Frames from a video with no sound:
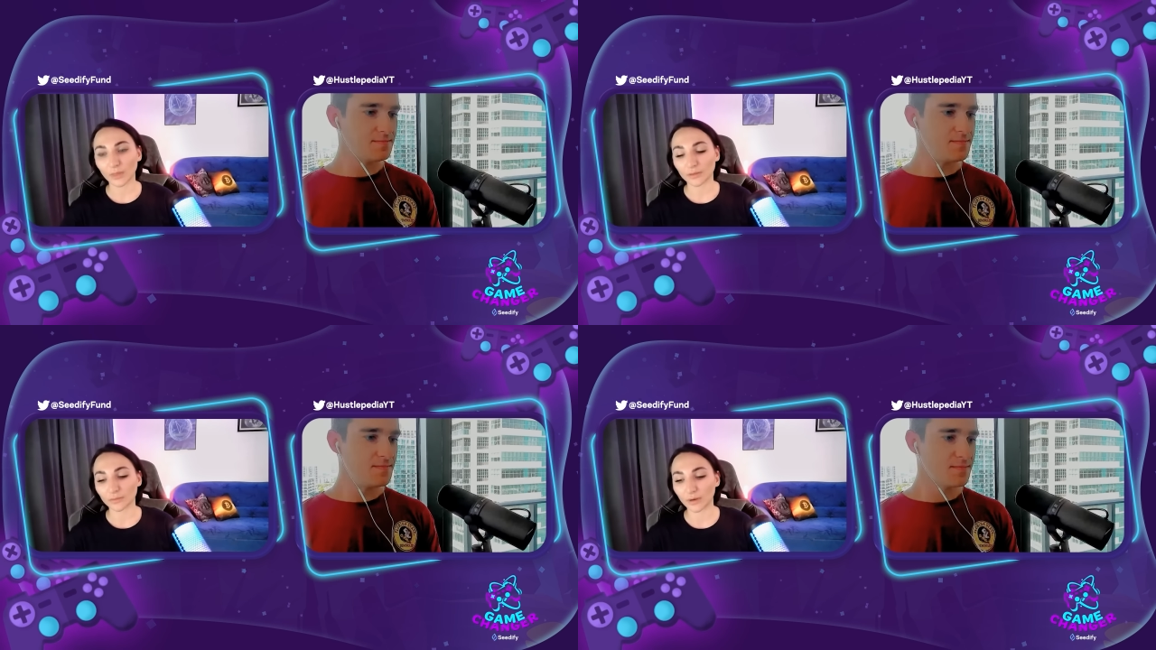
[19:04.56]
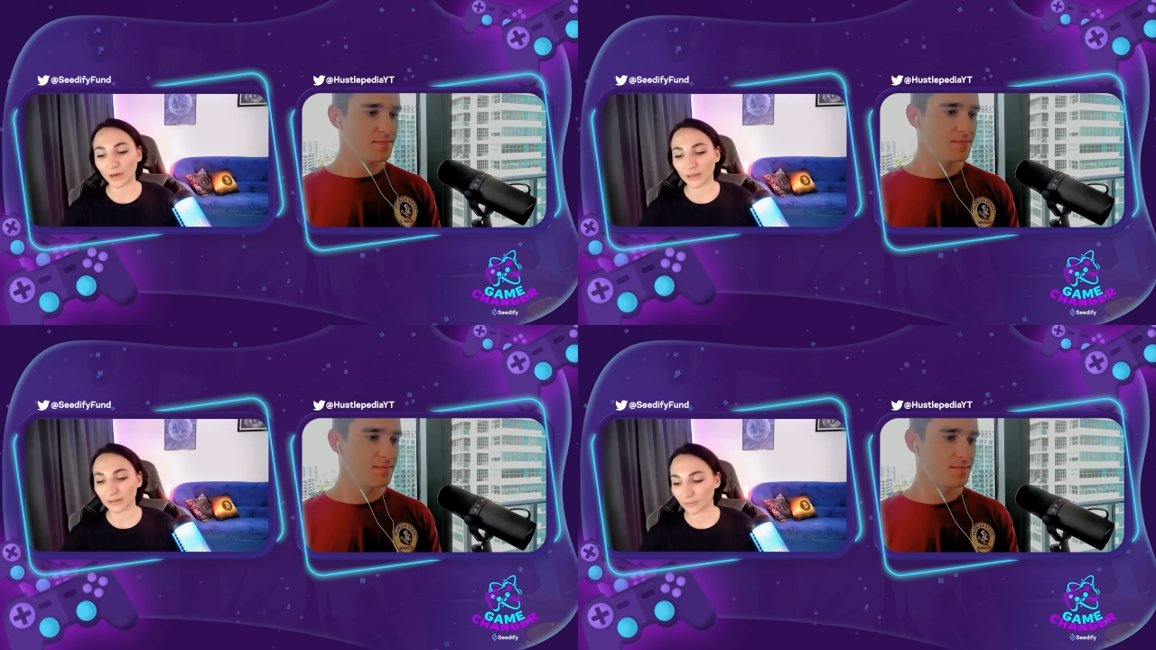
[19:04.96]

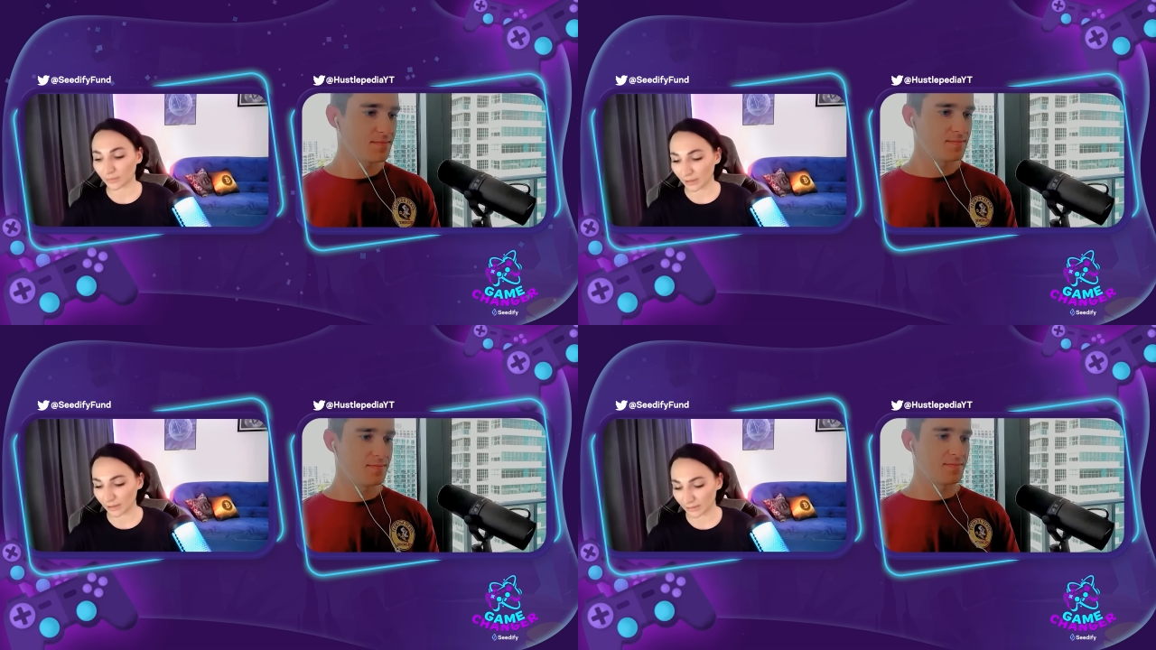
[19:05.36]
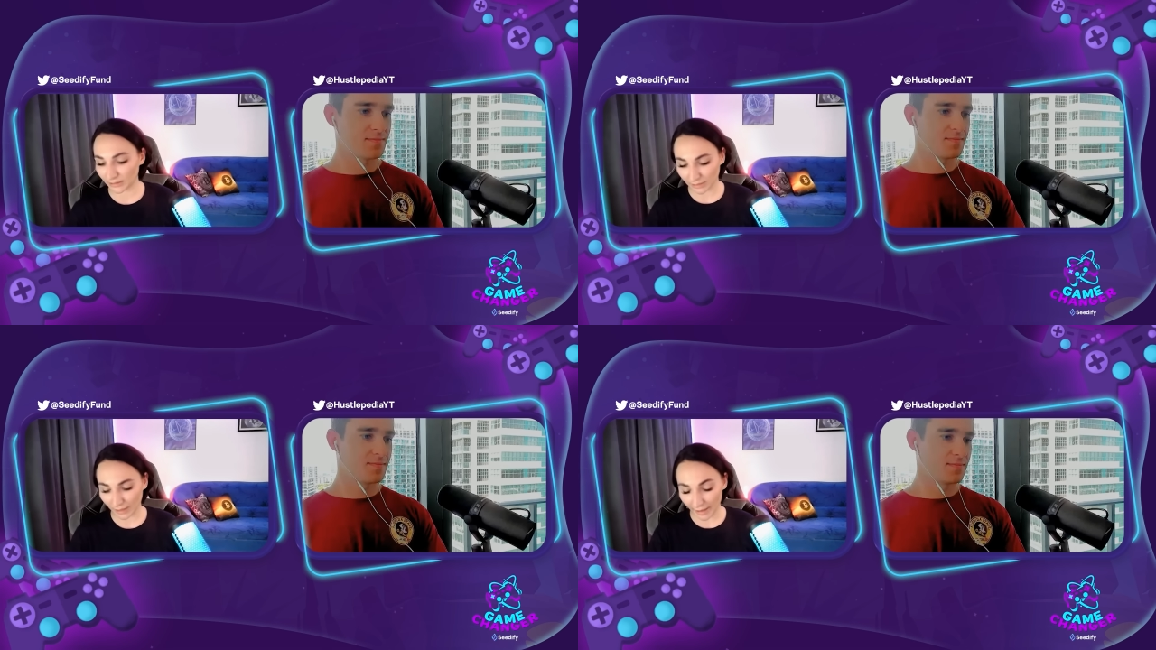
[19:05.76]
Speaker 1: Right, right
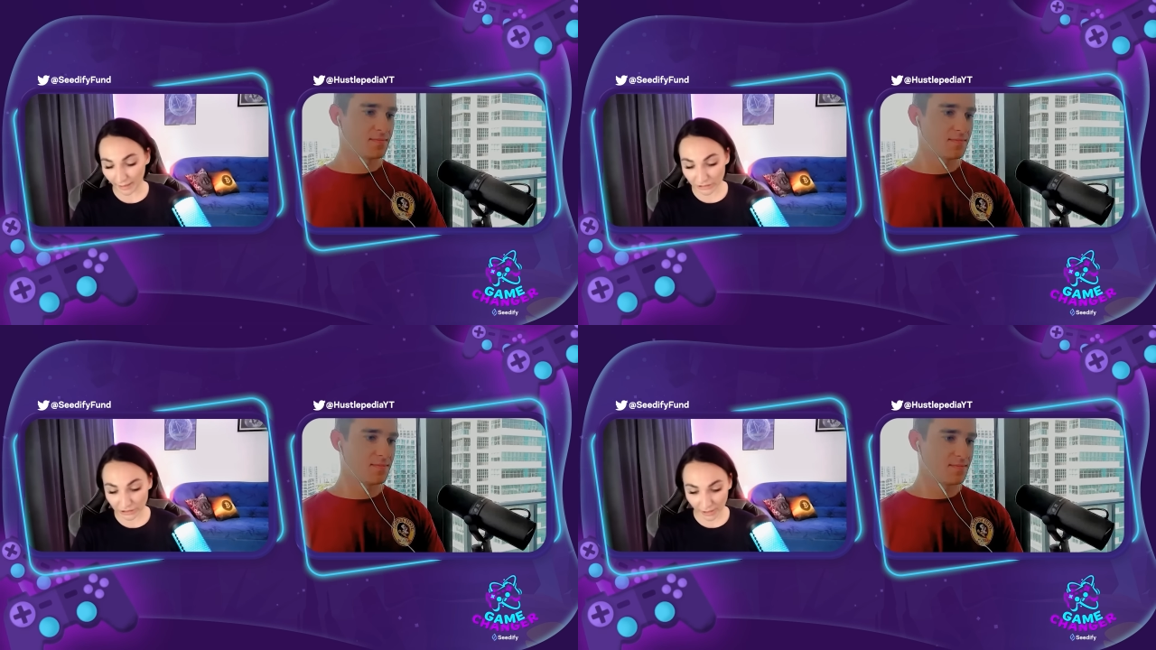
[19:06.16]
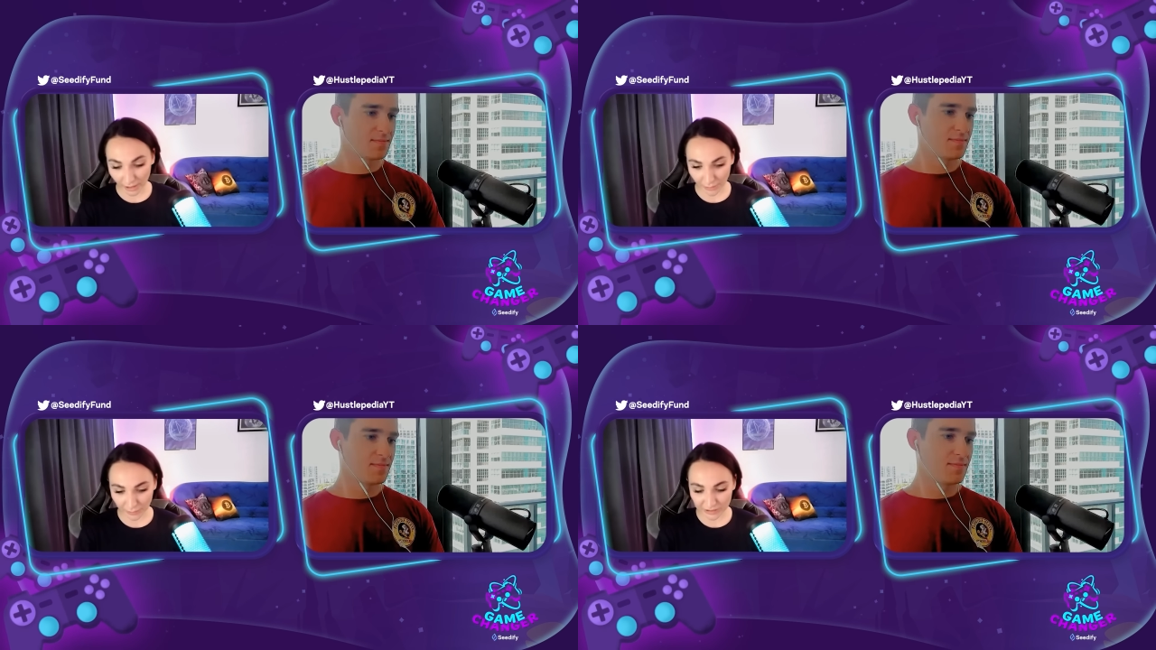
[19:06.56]
actually,
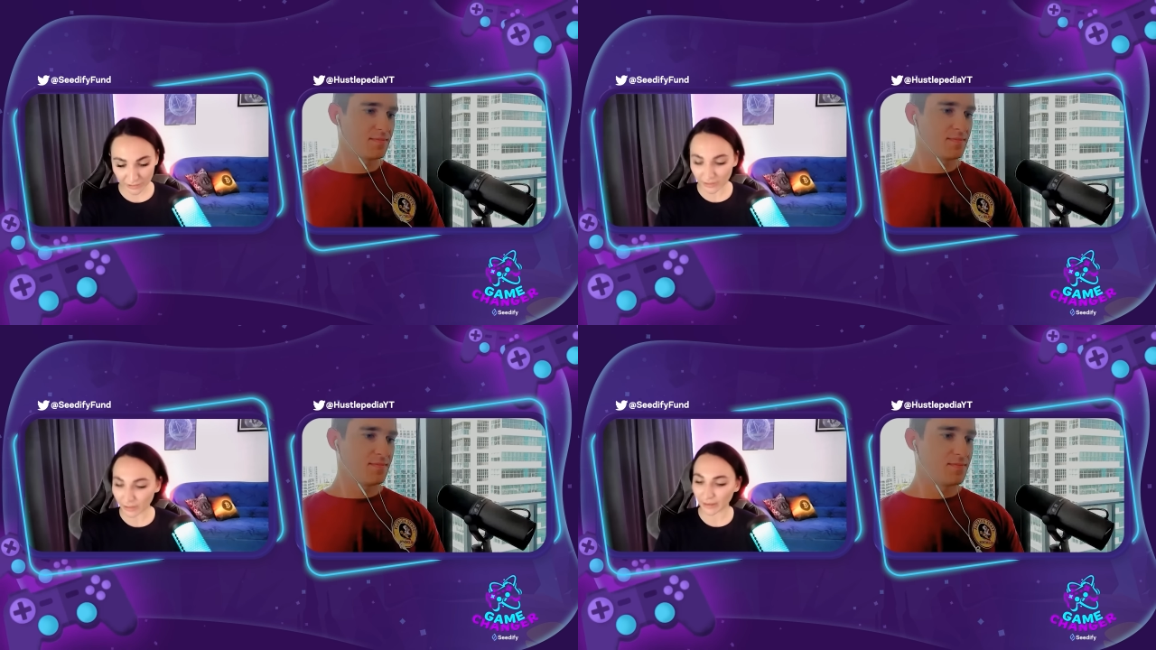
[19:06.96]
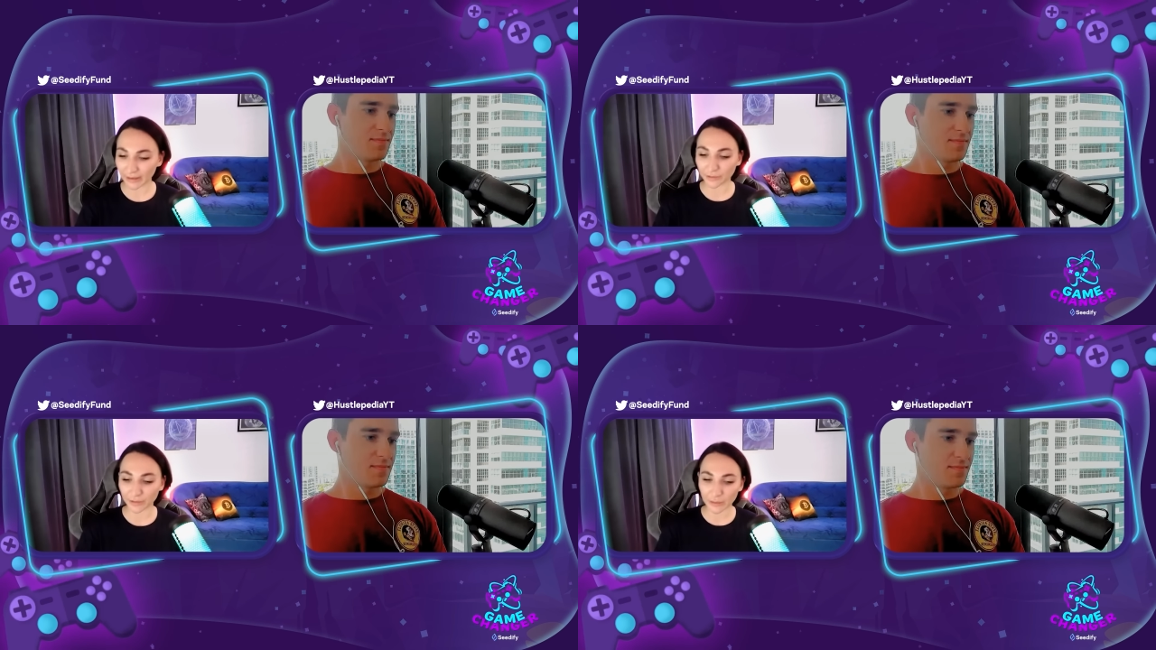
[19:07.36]
I'm absolutely
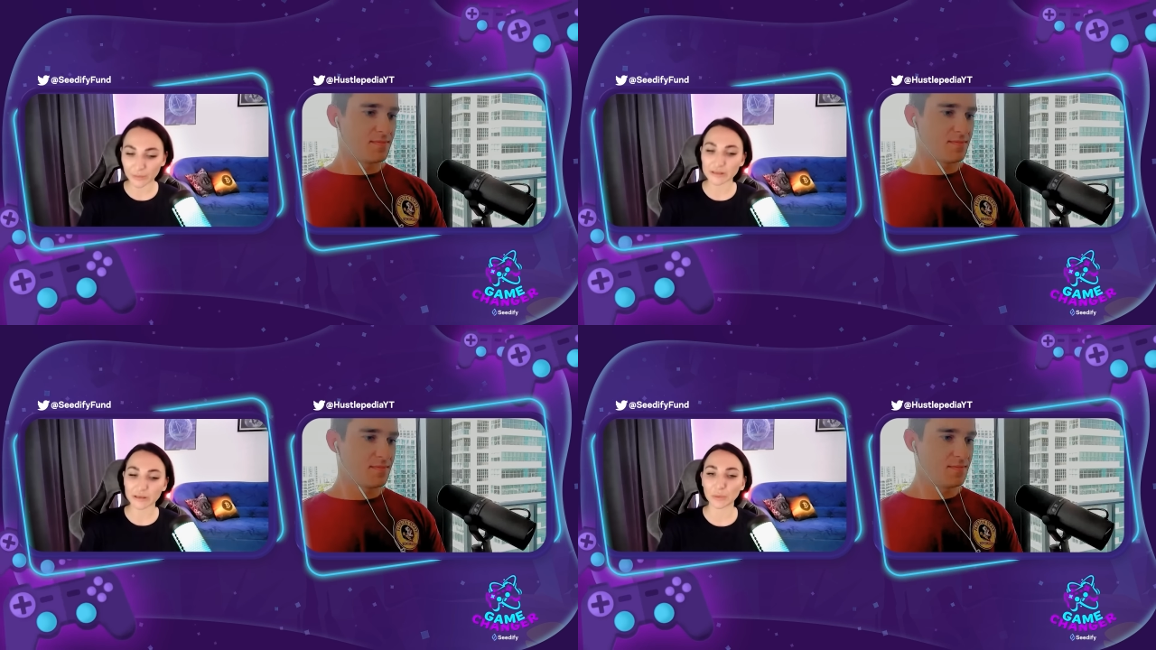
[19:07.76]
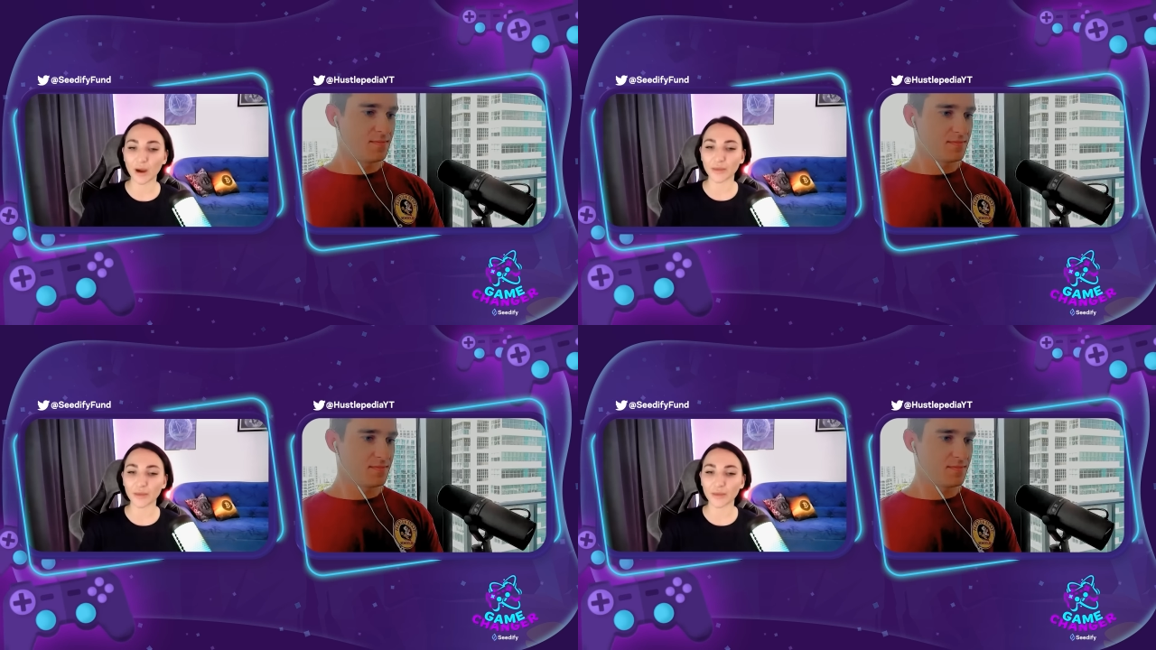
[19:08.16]
agree with you.